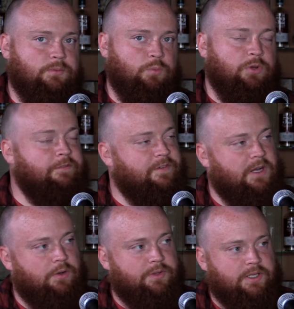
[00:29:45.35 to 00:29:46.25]
We
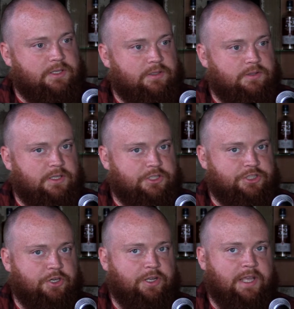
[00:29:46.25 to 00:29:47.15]
found that
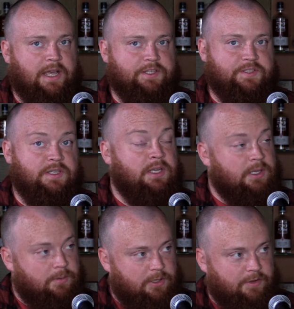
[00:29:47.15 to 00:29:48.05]
sherry casks,
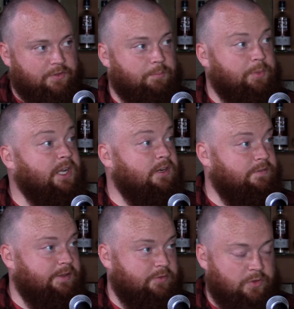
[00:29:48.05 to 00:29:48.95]
if they're big in
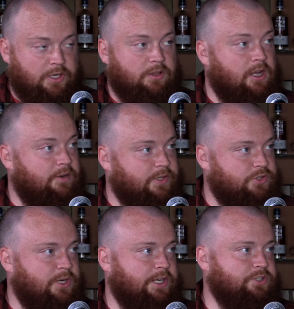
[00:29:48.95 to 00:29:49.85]
flavor, if you get a lot of
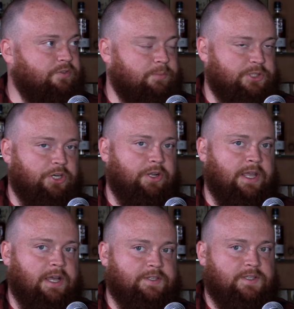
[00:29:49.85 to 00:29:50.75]
extraction from a sherry
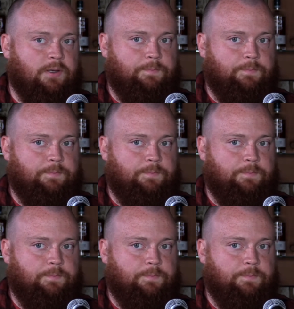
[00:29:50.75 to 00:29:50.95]
cask,